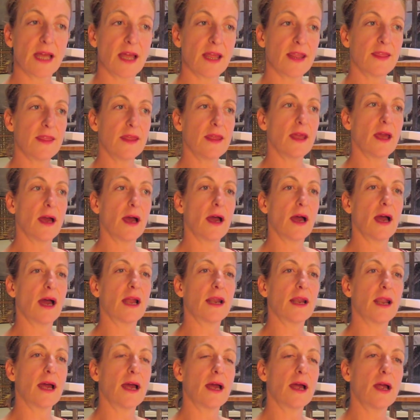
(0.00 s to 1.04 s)
idea
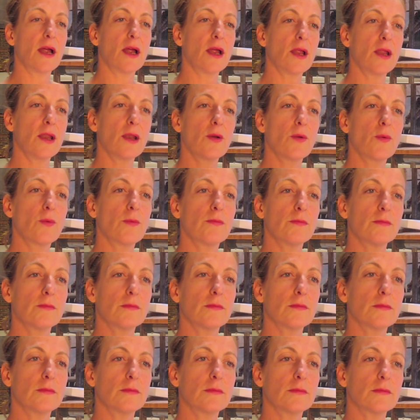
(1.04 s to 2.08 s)
and
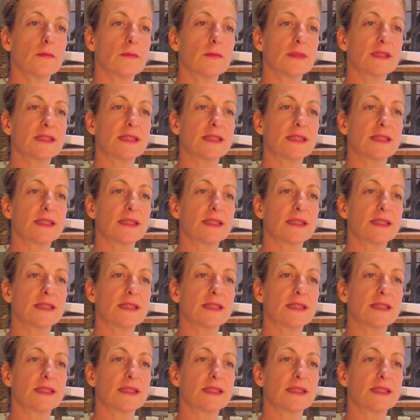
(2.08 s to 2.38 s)
I